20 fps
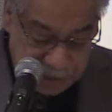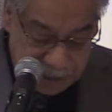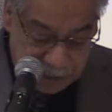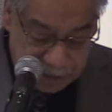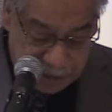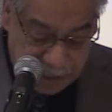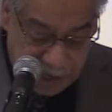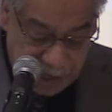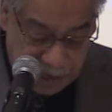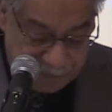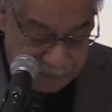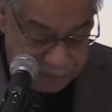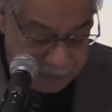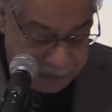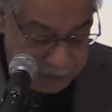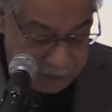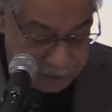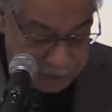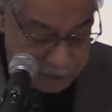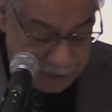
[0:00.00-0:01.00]
as
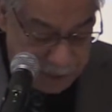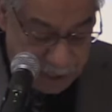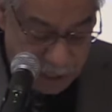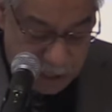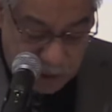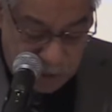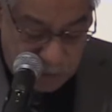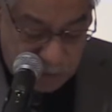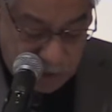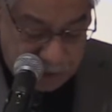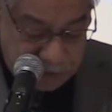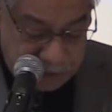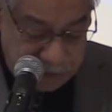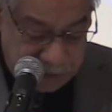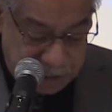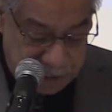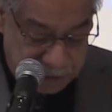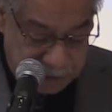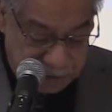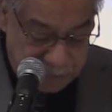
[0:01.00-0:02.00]
advocates who
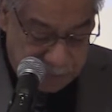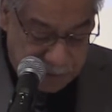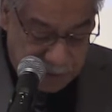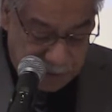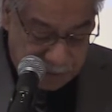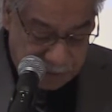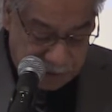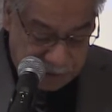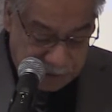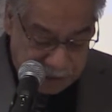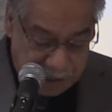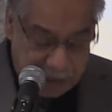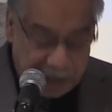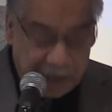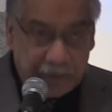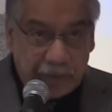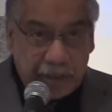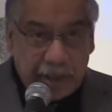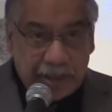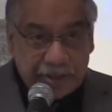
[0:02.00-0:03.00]
educate the public
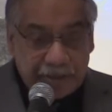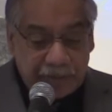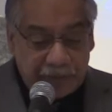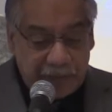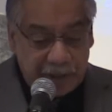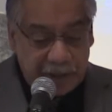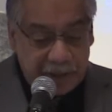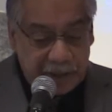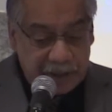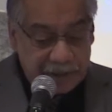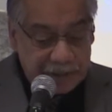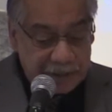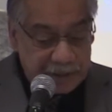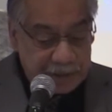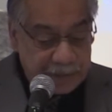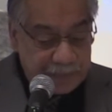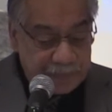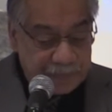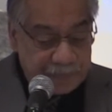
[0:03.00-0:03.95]
and raise awareness.